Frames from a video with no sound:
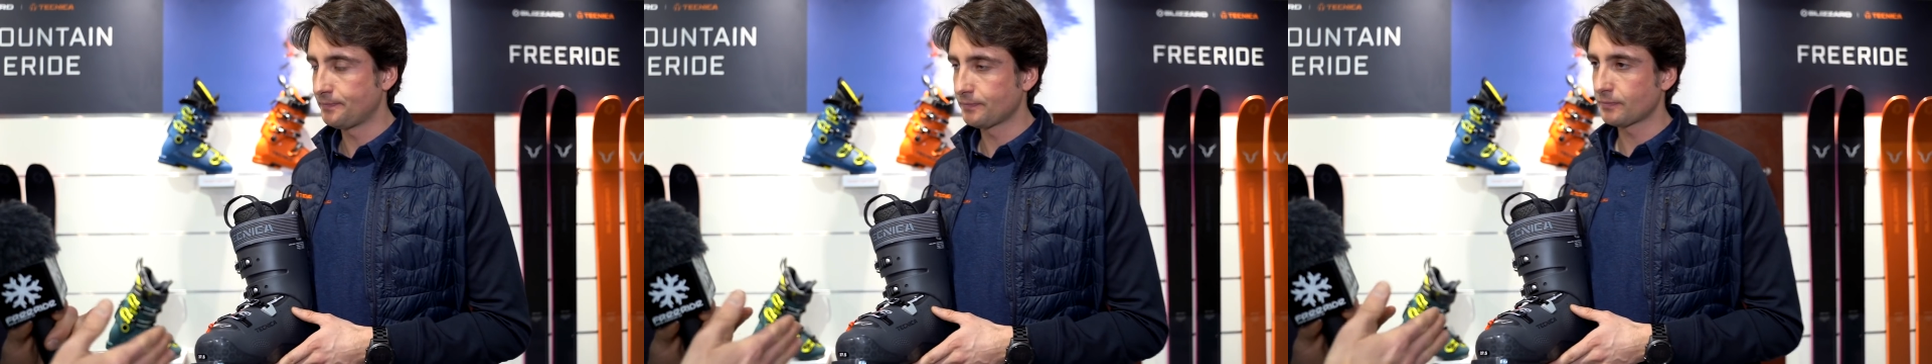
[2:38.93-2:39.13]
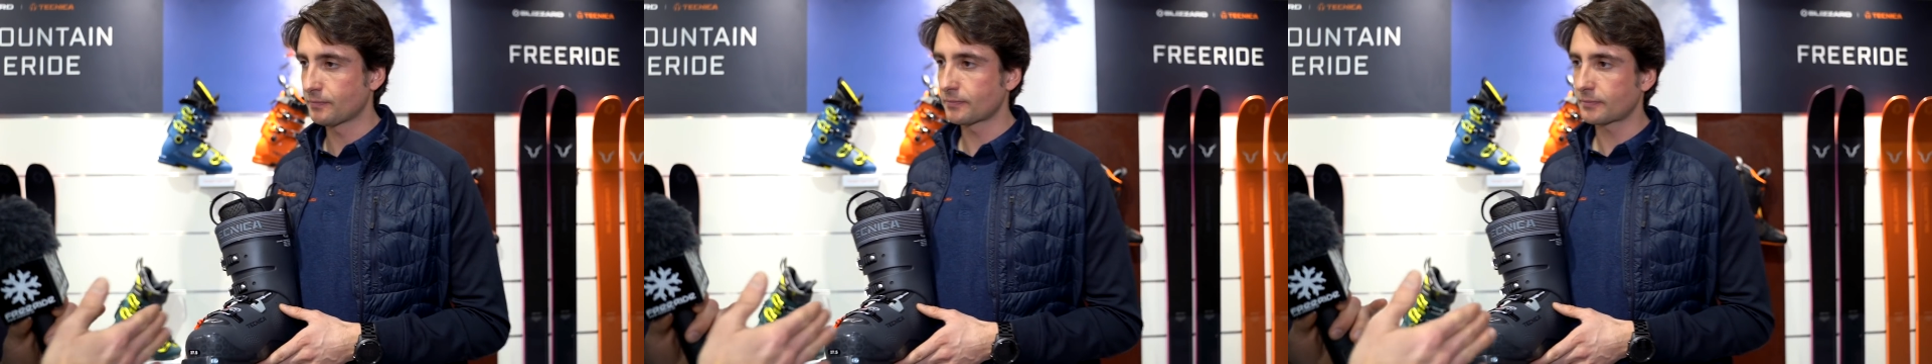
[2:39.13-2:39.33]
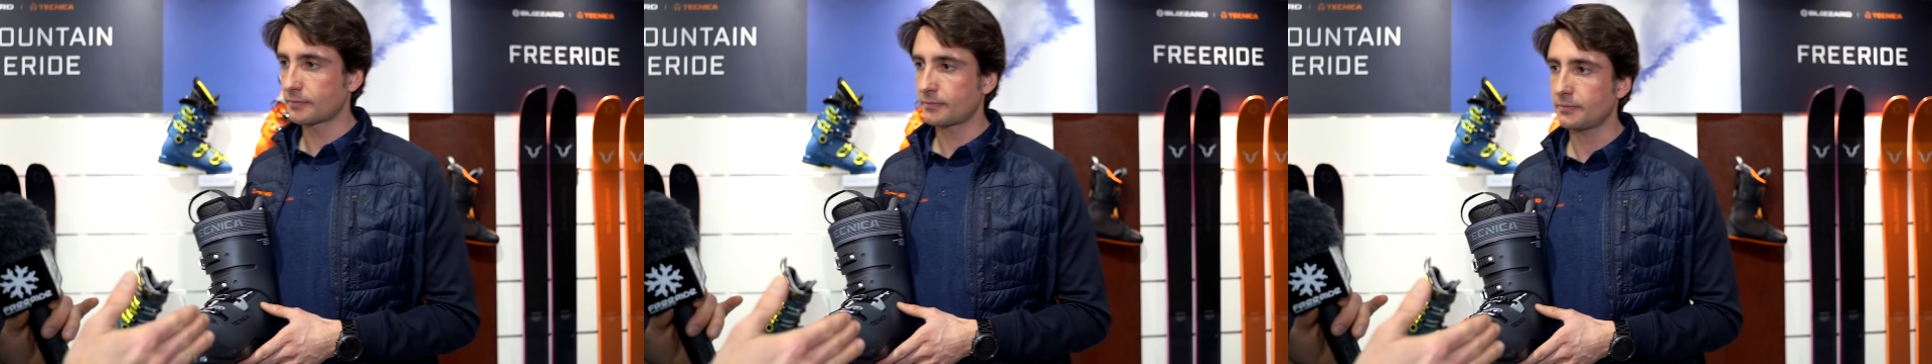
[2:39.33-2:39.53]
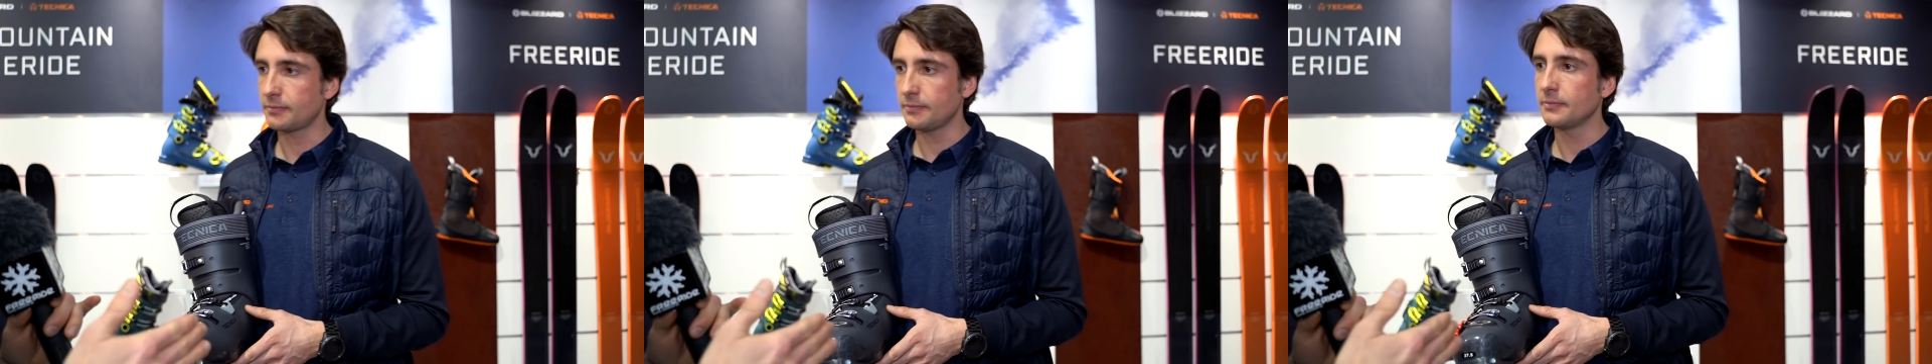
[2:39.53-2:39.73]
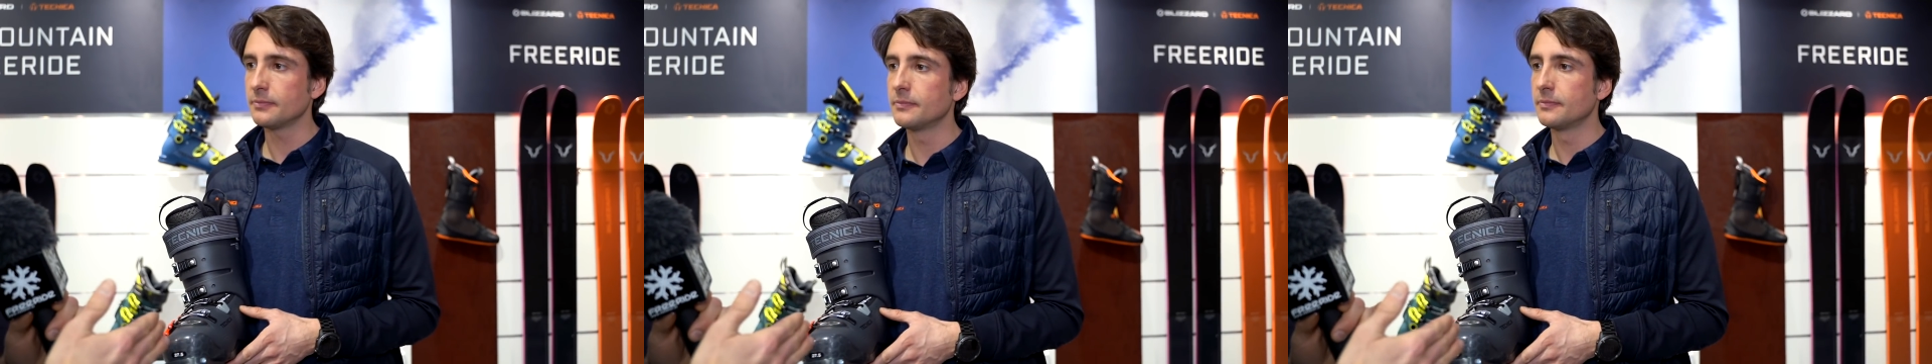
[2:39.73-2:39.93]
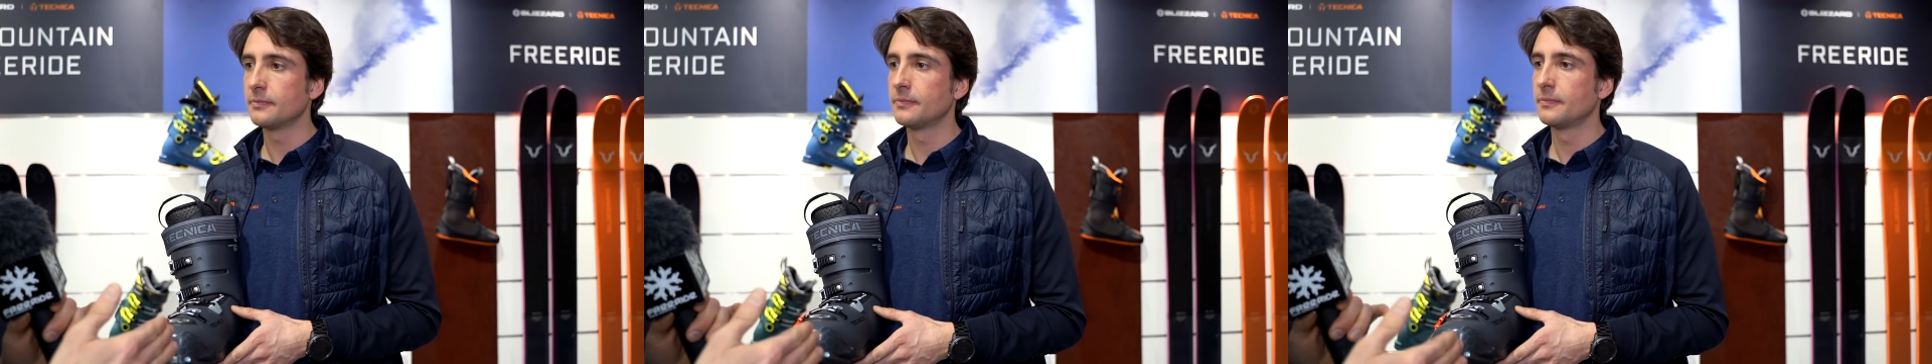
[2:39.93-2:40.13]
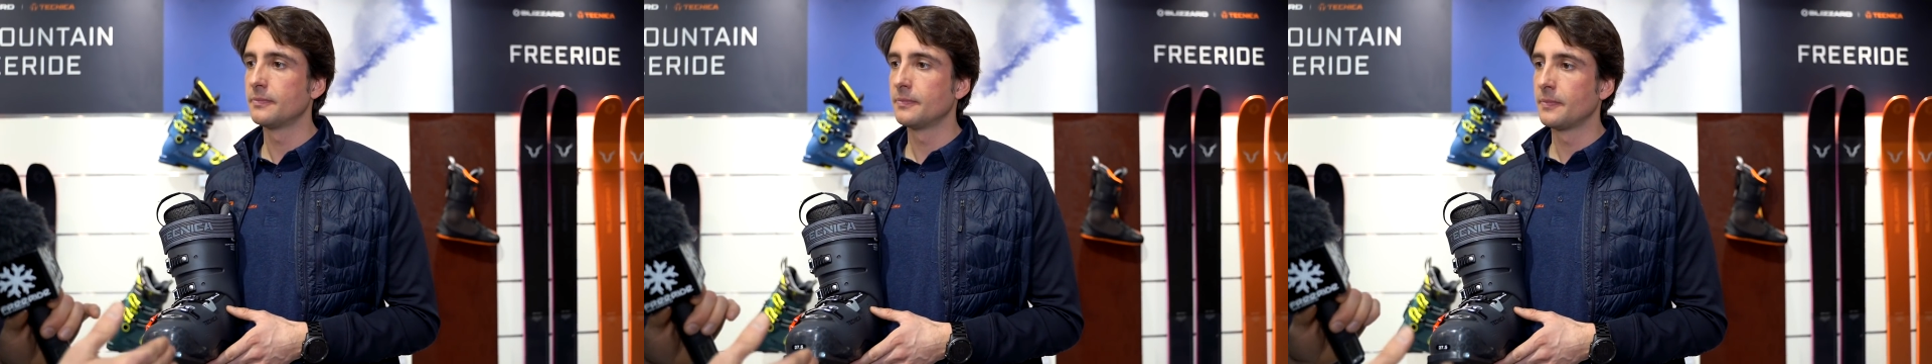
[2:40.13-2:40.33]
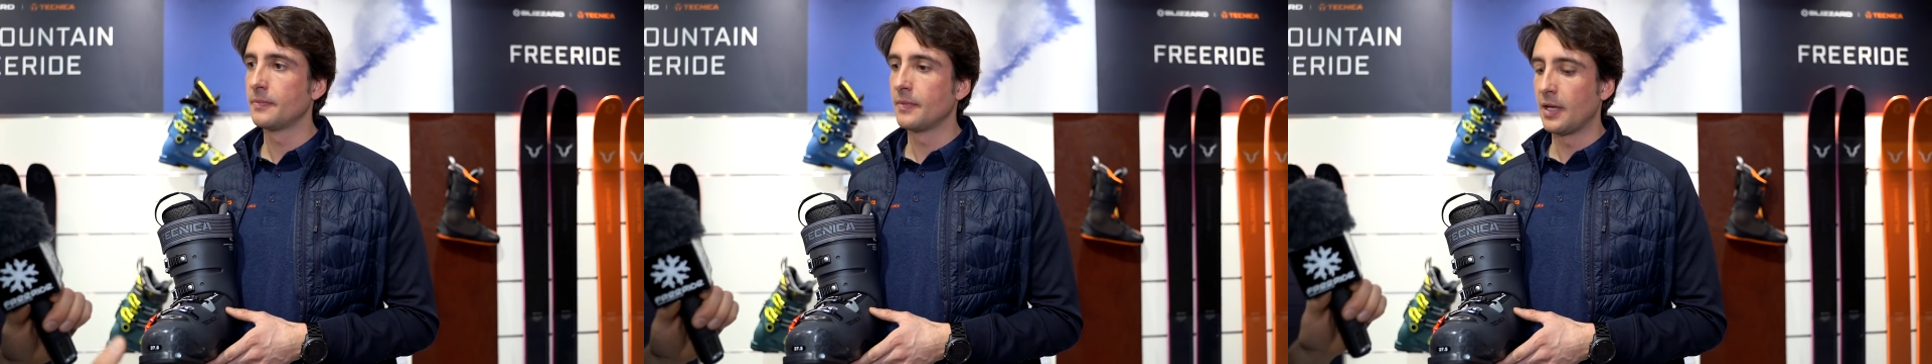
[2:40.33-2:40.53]
width are the
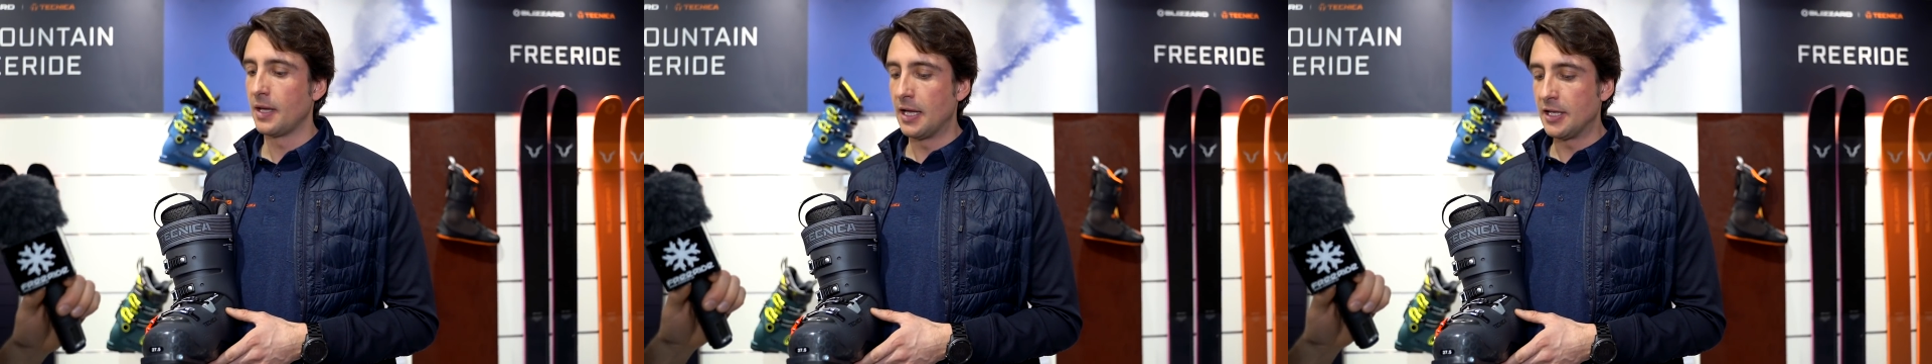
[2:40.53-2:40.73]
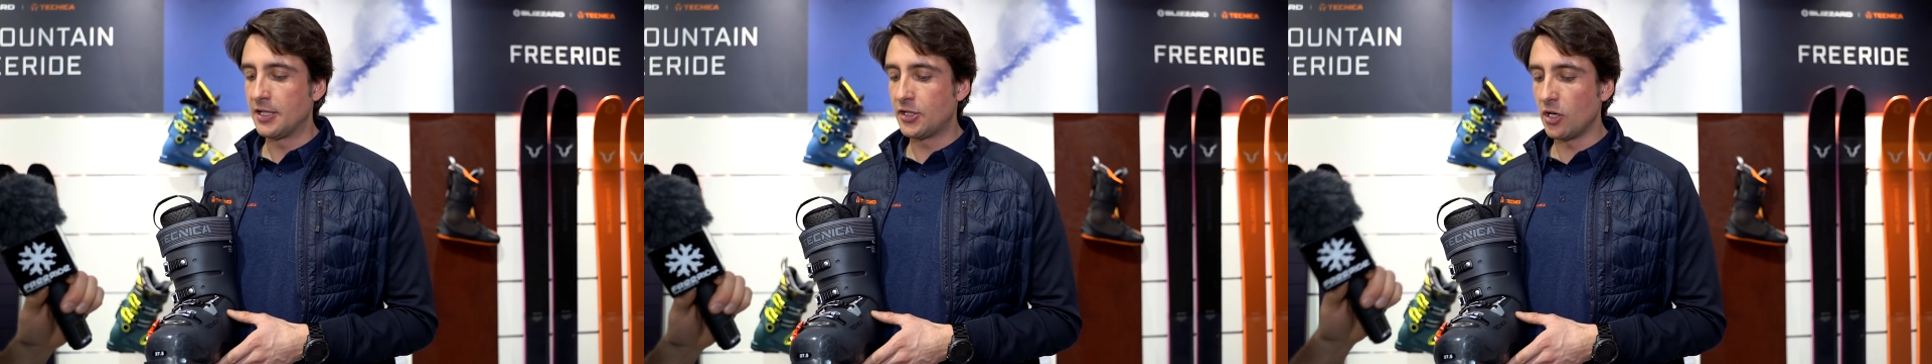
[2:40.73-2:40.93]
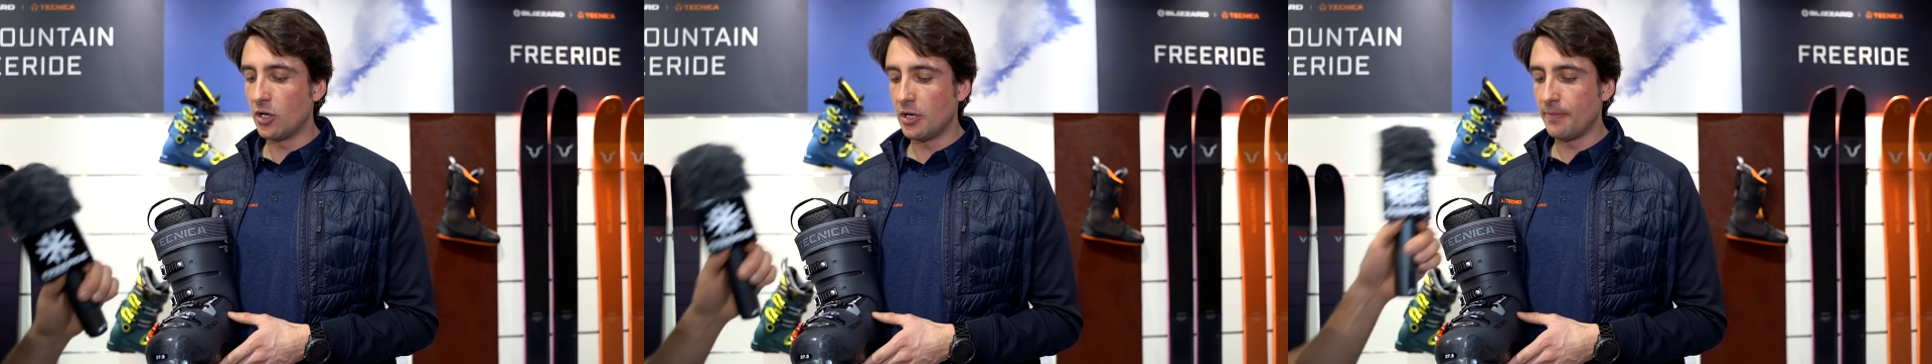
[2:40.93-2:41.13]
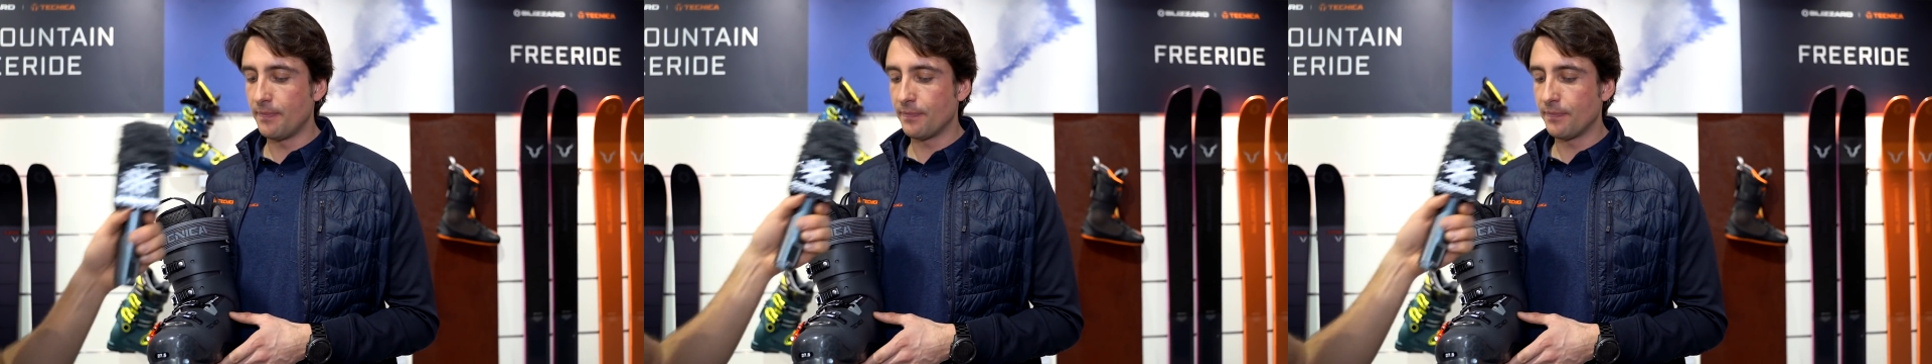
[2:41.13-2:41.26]
lasts on this boot?